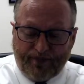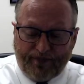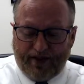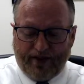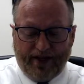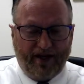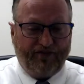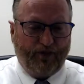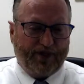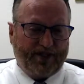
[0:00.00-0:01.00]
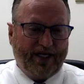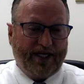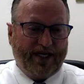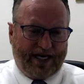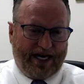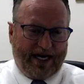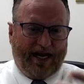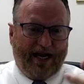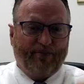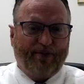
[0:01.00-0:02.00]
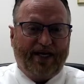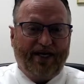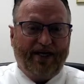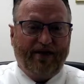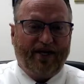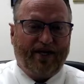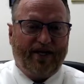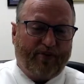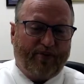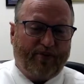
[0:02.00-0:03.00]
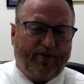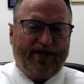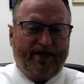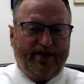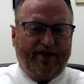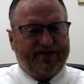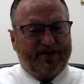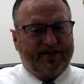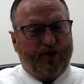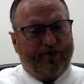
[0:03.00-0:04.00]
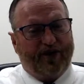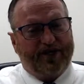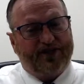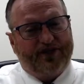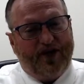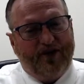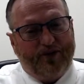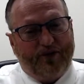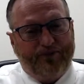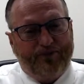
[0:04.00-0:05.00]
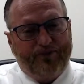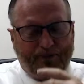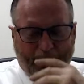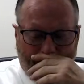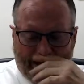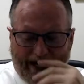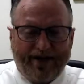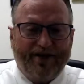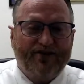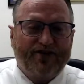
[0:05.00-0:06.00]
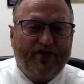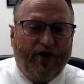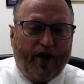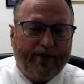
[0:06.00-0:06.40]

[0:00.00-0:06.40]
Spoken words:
Then at 14, I got a Lamborghini, and I brought $1 million in a corporation too. Well, how did I do so far?